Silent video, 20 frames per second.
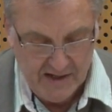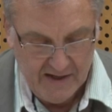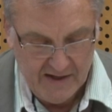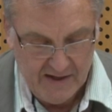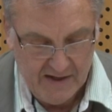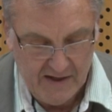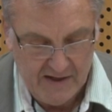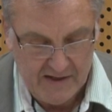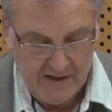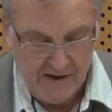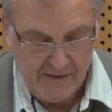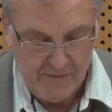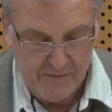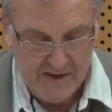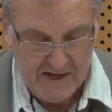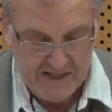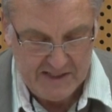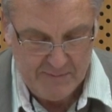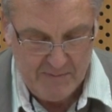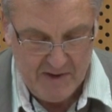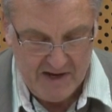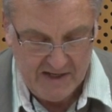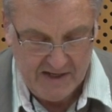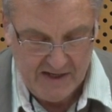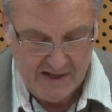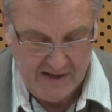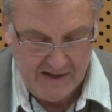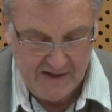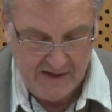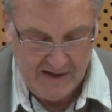And our first
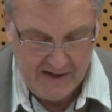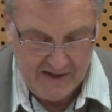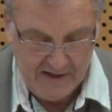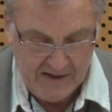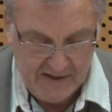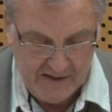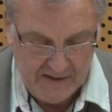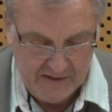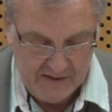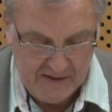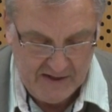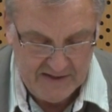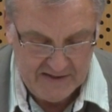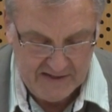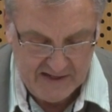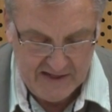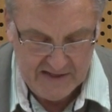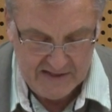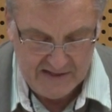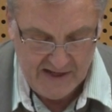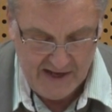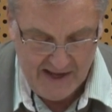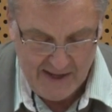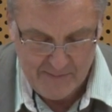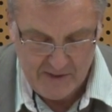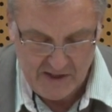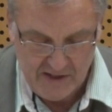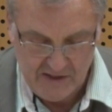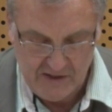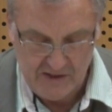speaker is
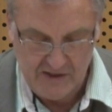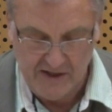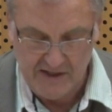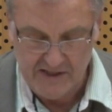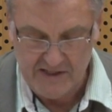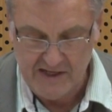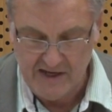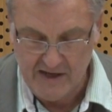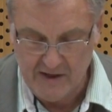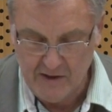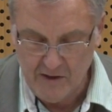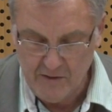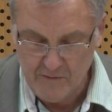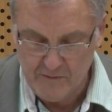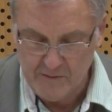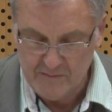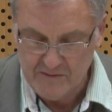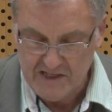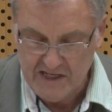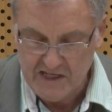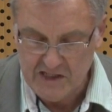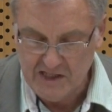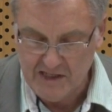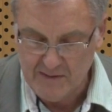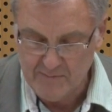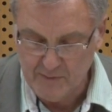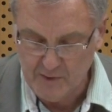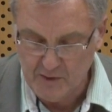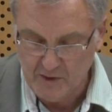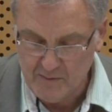Emma Toledano from DG
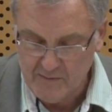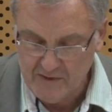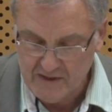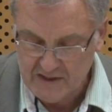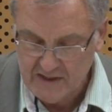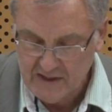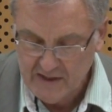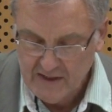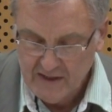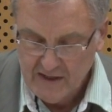Employment,